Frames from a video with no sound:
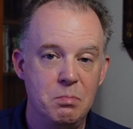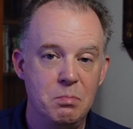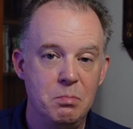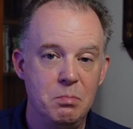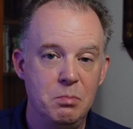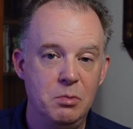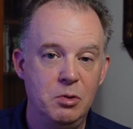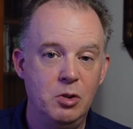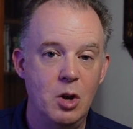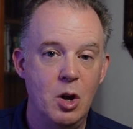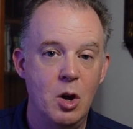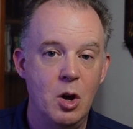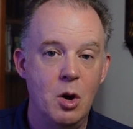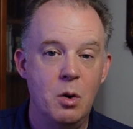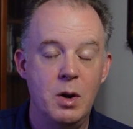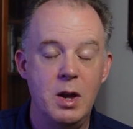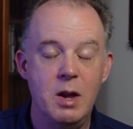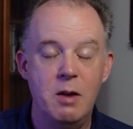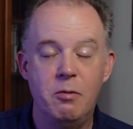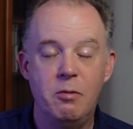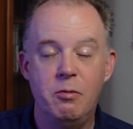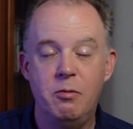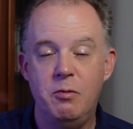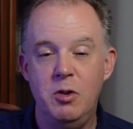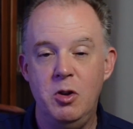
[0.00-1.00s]
So
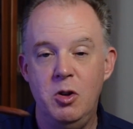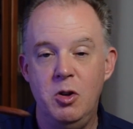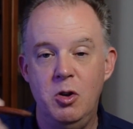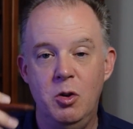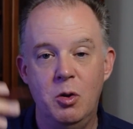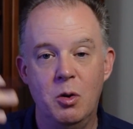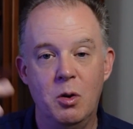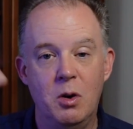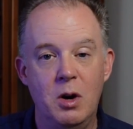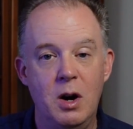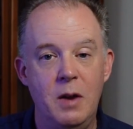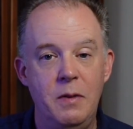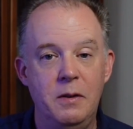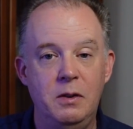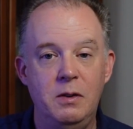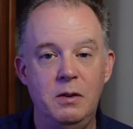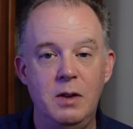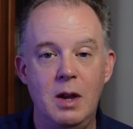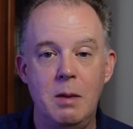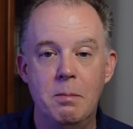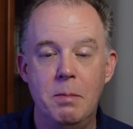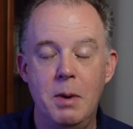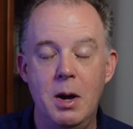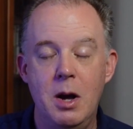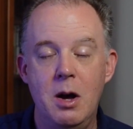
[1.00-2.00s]
if you're in the
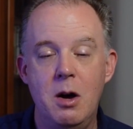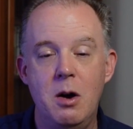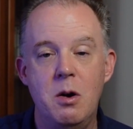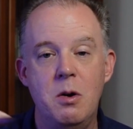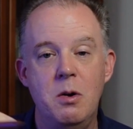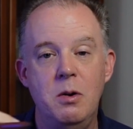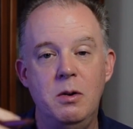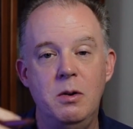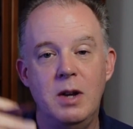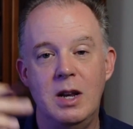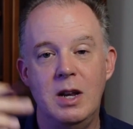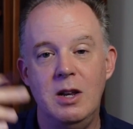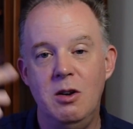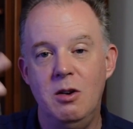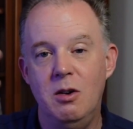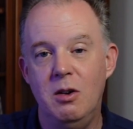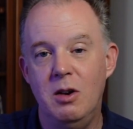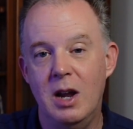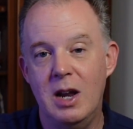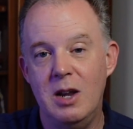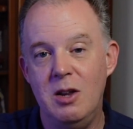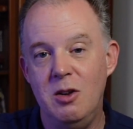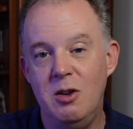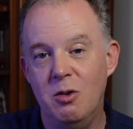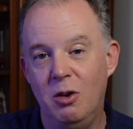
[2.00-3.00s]
same boat
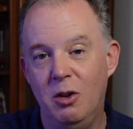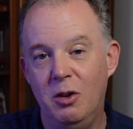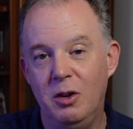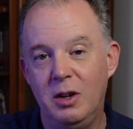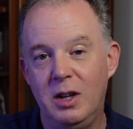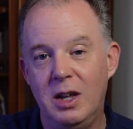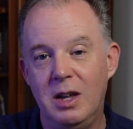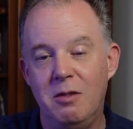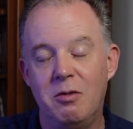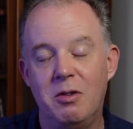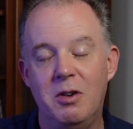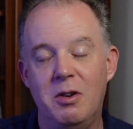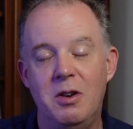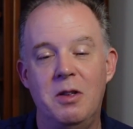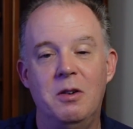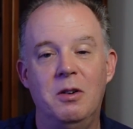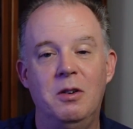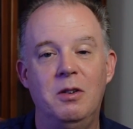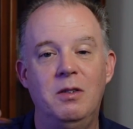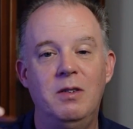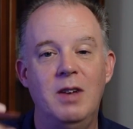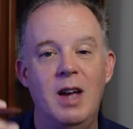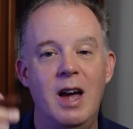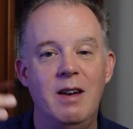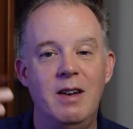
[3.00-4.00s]
and you're looking for another
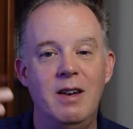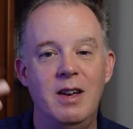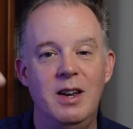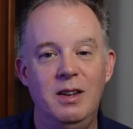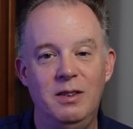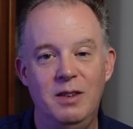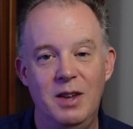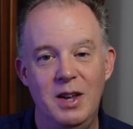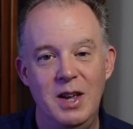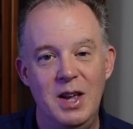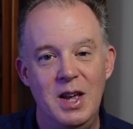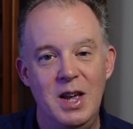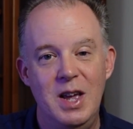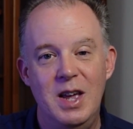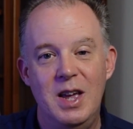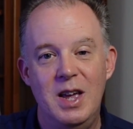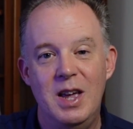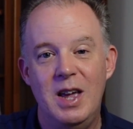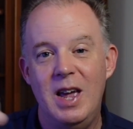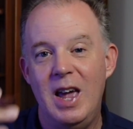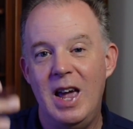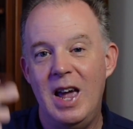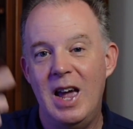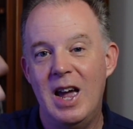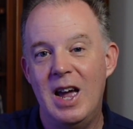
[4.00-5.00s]
stylus
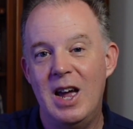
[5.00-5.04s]
and